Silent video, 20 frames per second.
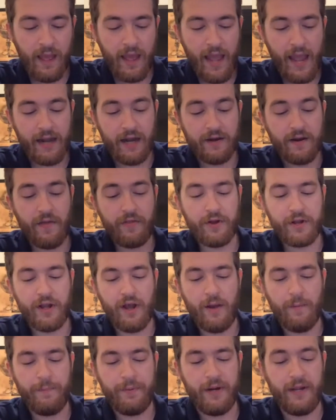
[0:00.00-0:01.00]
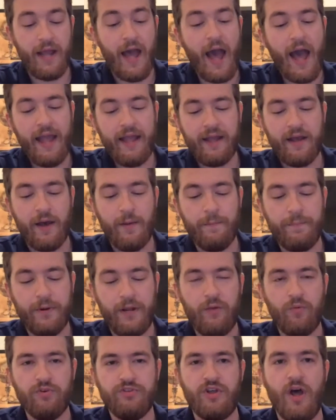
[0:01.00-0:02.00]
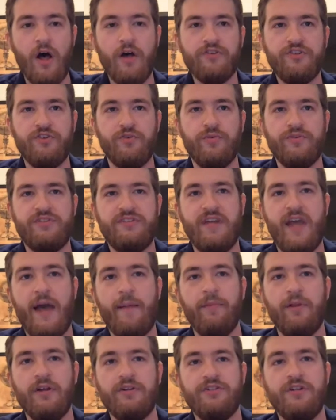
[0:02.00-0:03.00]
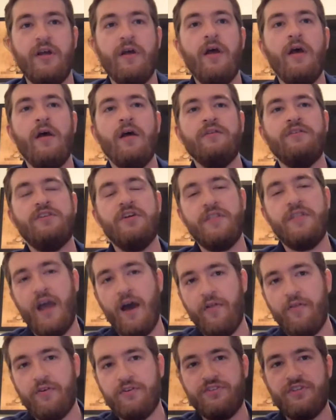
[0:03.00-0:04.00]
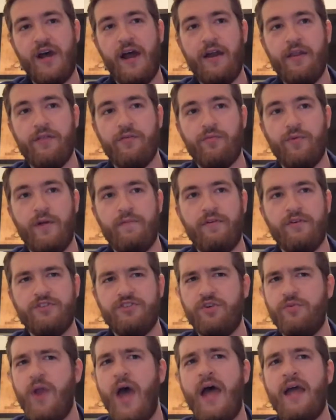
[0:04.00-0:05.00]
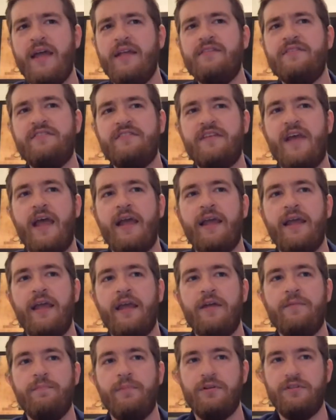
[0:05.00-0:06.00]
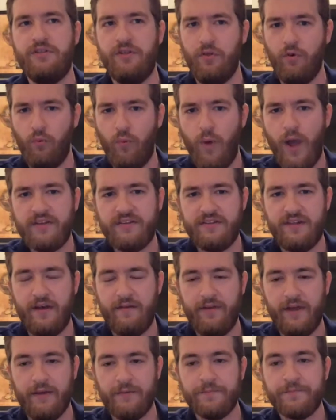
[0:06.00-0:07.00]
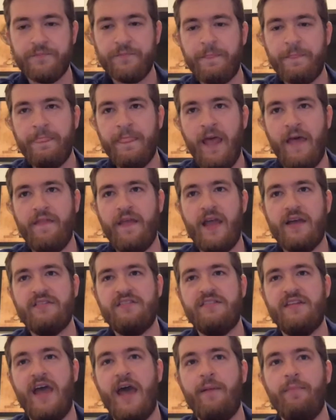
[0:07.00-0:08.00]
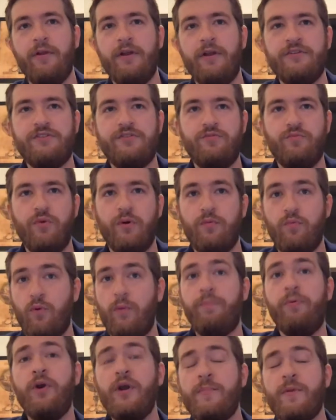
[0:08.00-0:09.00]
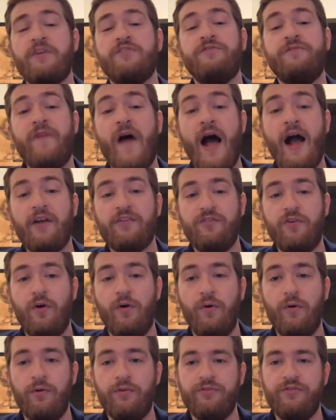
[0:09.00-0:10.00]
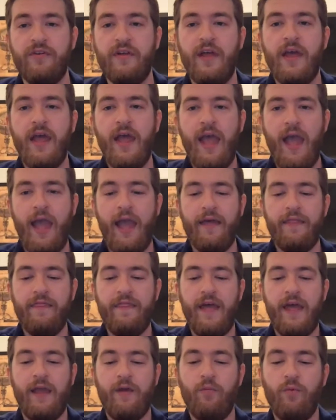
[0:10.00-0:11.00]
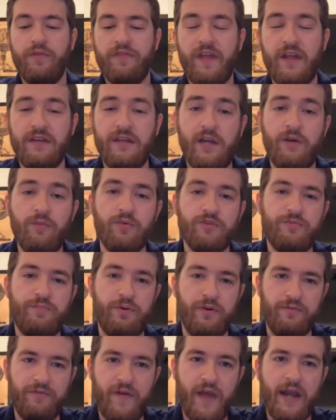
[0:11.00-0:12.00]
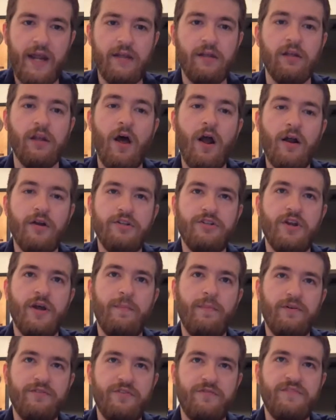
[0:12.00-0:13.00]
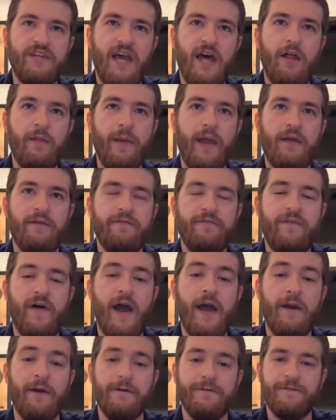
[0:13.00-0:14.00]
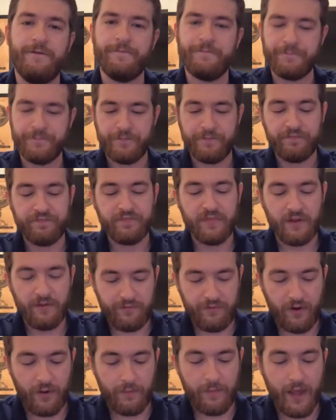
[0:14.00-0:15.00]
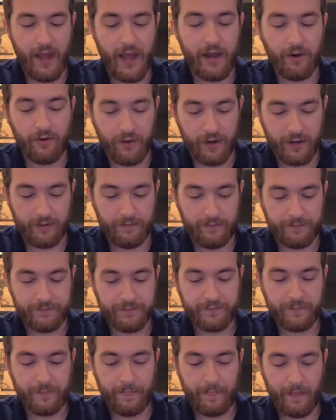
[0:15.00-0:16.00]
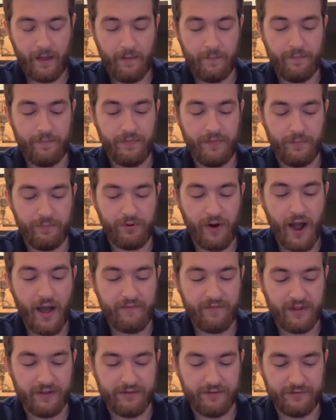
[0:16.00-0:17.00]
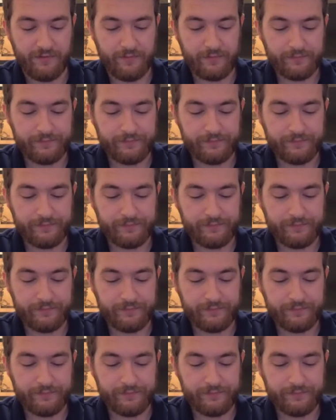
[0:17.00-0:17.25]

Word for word: And another company, I Company, was also established to the other side of the river. So not in Sangin, but to the west of it. And they established what were pretty much foxholes. And they what they did was prevented large numbers of Taliban fighters from entering um, the province.